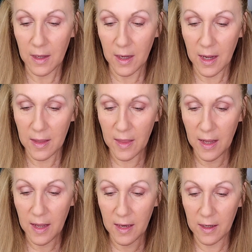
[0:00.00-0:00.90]
And
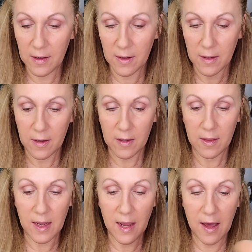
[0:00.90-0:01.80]
then
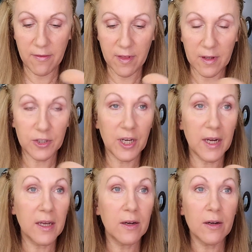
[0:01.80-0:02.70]
they have the
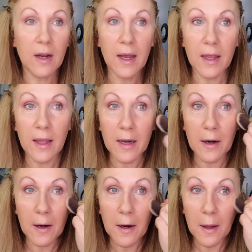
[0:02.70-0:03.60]
shinier
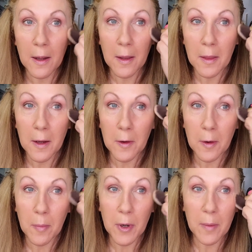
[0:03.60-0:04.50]
highlighter that you
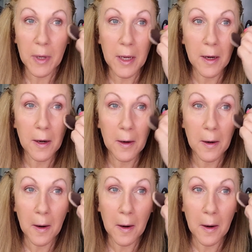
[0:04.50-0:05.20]
can put up here